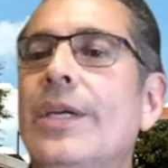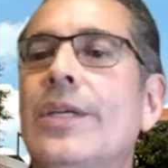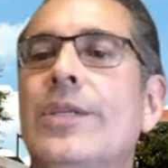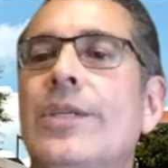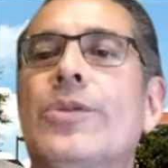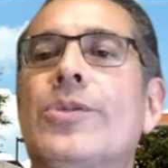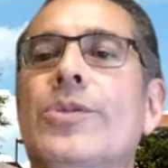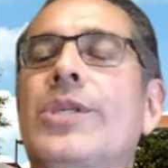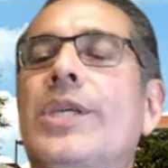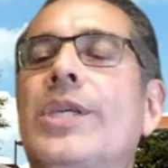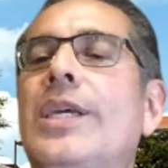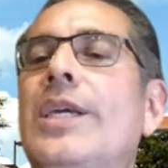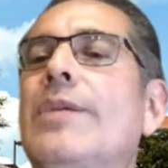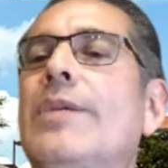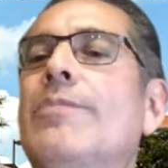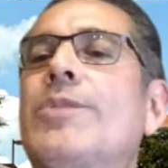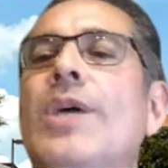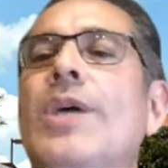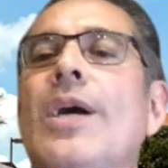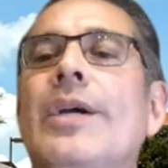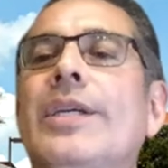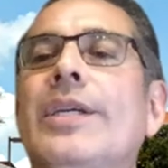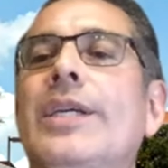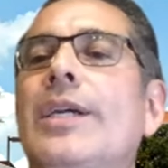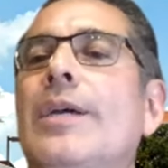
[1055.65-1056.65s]
You'll see him
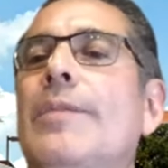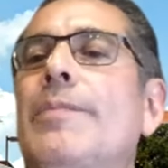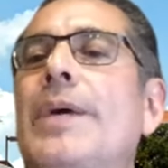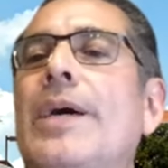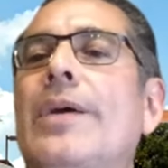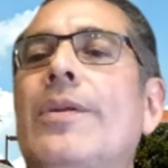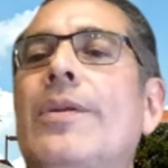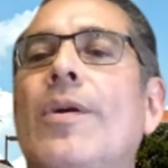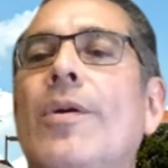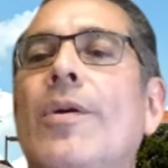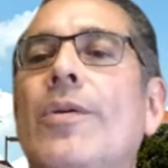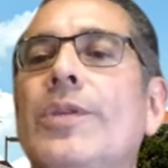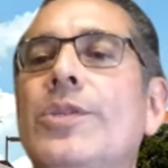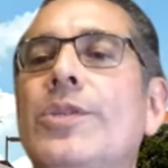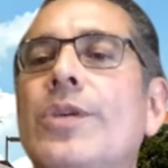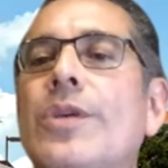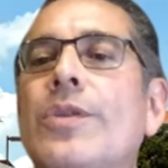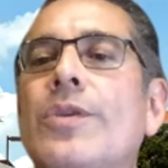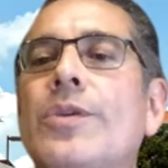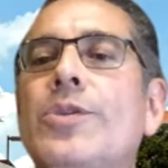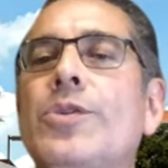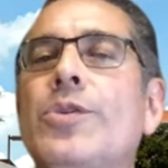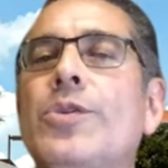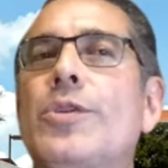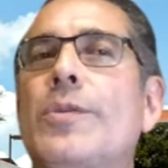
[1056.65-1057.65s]
talking about all these other
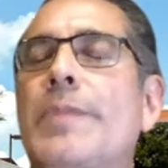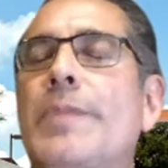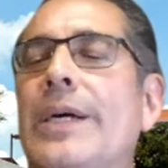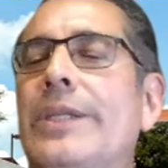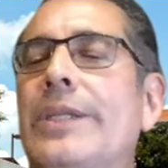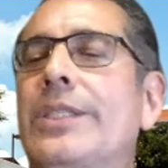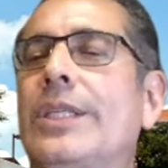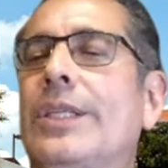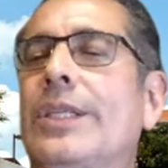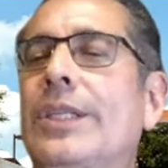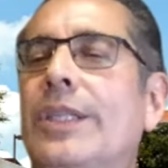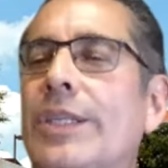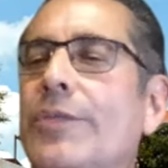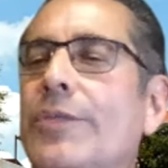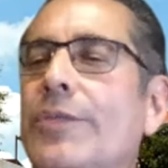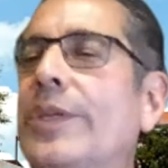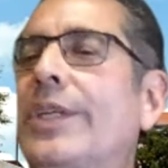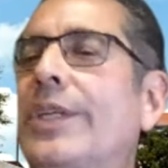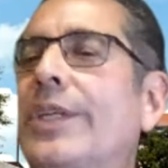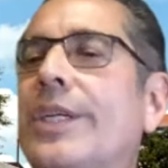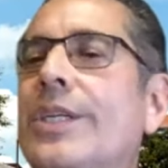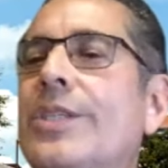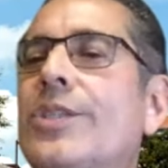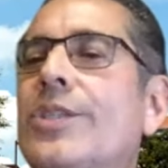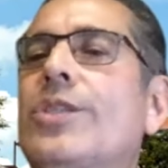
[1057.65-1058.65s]
issues about delivering
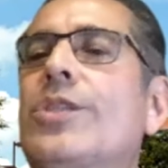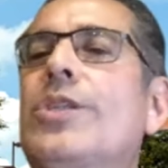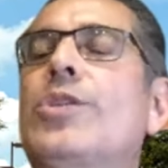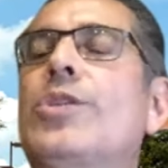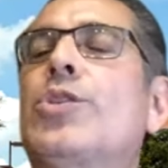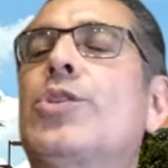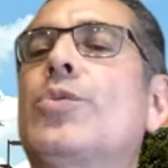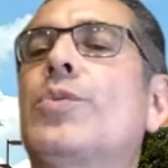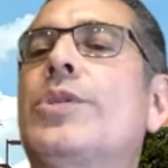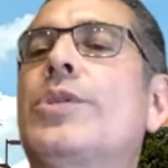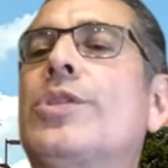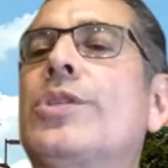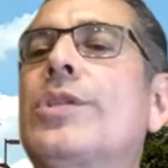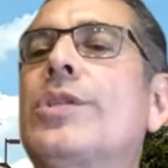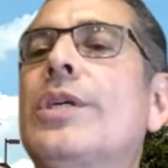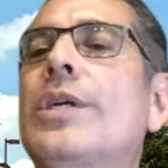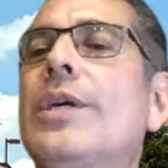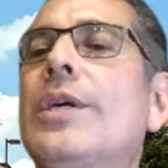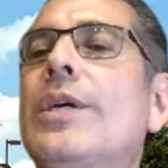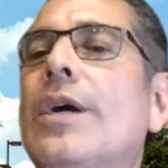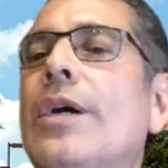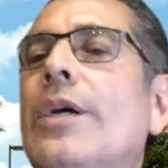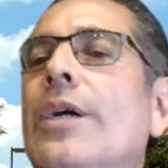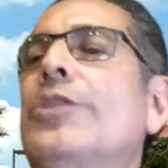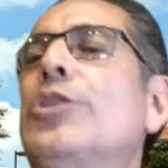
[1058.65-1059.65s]
to constituents
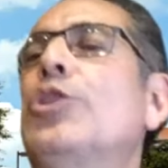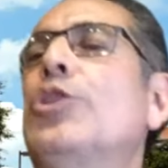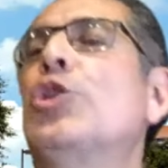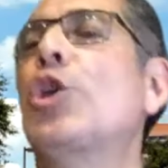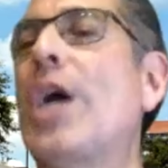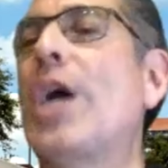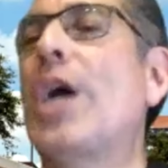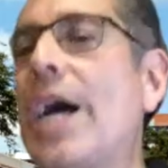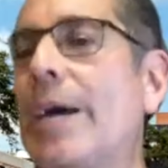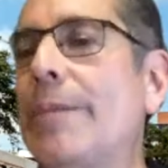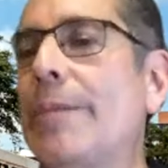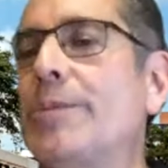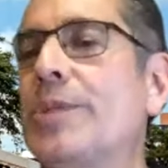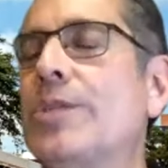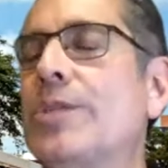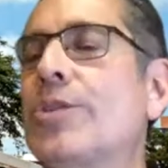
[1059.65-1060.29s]
on jobs.